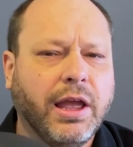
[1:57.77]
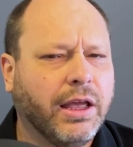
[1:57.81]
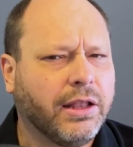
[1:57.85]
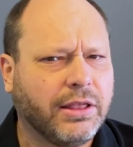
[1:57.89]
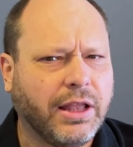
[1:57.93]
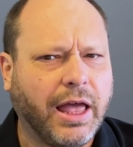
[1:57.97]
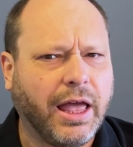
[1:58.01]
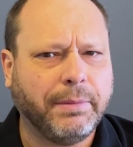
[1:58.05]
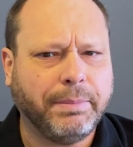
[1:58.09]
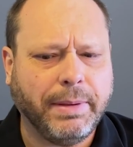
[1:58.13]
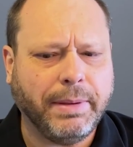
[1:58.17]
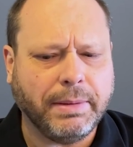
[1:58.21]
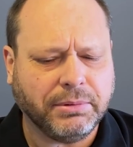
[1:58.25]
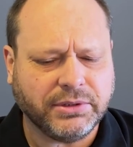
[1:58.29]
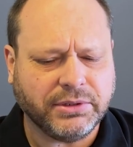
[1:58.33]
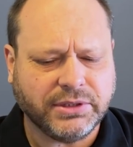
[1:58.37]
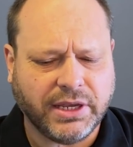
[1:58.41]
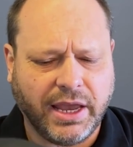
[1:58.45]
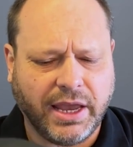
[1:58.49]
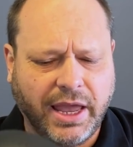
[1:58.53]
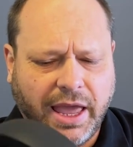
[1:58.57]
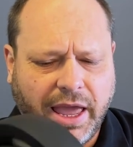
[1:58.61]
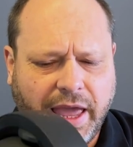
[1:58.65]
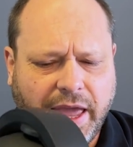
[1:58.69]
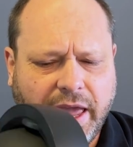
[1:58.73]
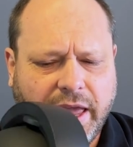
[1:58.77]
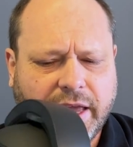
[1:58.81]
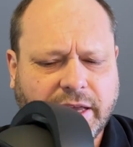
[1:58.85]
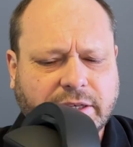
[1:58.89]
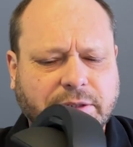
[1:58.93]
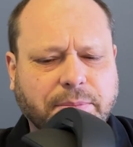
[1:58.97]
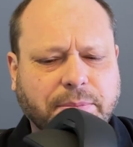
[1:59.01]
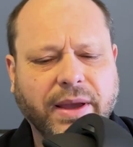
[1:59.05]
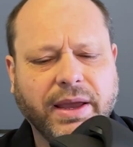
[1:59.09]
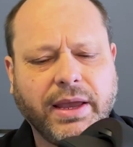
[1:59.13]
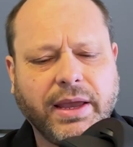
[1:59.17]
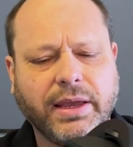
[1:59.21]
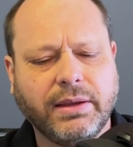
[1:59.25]
A lot of people say, hey,
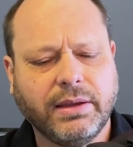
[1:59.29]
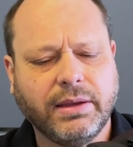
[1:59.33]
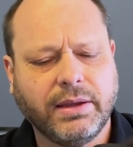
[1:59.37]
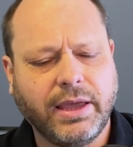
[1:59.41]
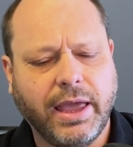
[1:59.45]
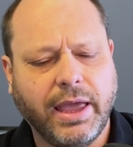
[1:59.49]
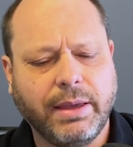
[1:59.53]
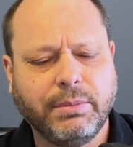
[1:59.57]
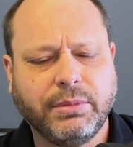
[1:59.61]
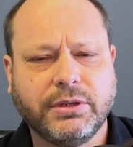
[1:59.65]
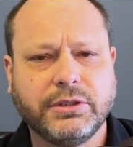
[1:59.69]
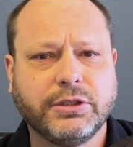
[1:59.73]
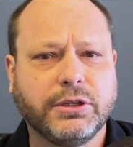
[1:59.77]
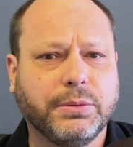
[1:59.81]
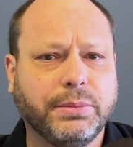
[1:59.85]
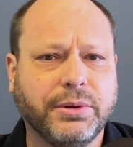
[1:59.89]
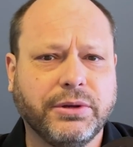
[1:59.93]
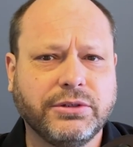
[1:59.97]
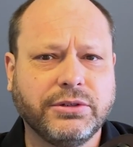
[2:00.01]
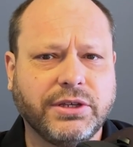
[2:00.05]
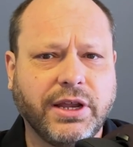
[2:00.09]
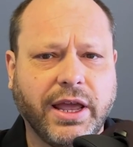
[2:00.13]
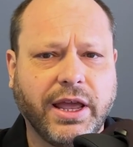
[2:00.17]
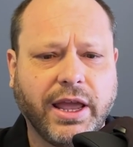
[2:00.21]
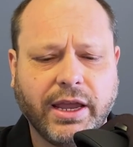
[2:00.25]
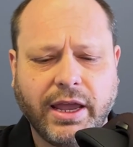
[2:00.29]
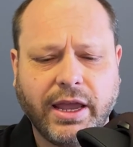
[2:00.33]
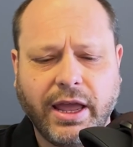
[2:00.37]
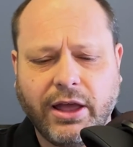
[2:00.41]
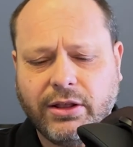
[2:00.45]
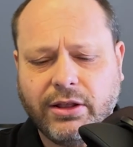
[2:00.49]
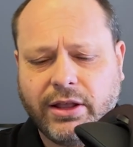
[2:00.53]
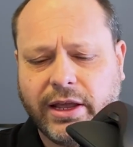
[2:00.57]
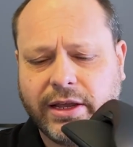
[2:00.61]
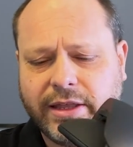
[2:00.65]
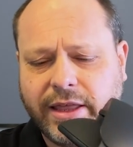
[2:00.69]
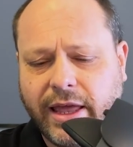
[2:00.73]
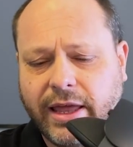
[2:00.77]
is my cable supposed to hang
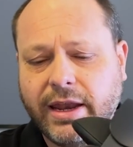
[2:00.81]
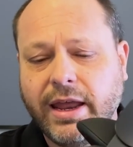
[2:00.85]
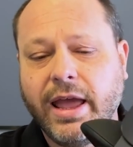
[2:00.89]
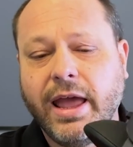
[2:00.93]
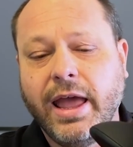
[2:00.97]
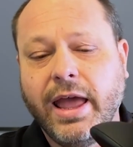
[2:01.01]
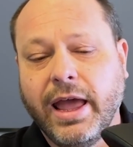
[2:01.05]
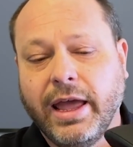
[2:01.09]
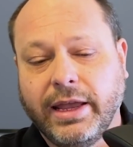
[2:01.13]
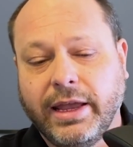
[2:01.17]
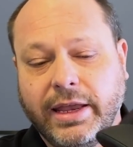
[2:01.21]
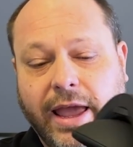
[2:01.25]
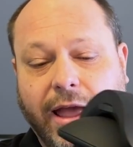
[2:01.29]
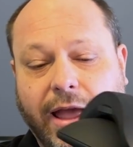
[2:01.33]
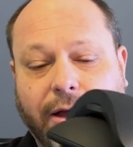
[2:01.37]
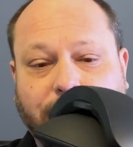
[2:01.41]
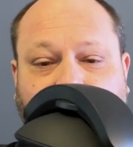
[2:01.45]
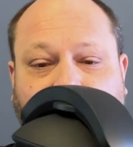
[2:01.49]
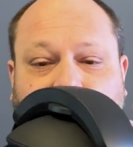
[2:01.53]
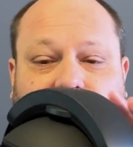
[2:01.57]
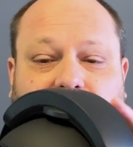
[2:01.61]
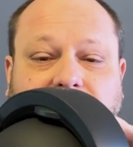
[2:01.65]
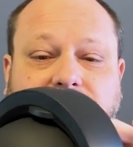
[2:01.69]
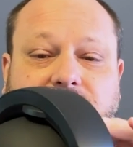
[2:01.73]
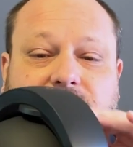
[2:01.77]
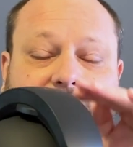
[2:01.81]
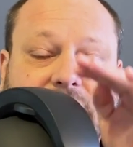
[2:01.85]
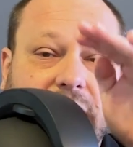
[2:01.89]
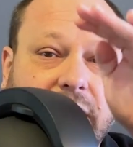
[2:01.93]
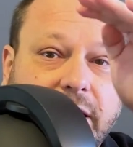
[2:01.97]
out like that? Yeah, well, this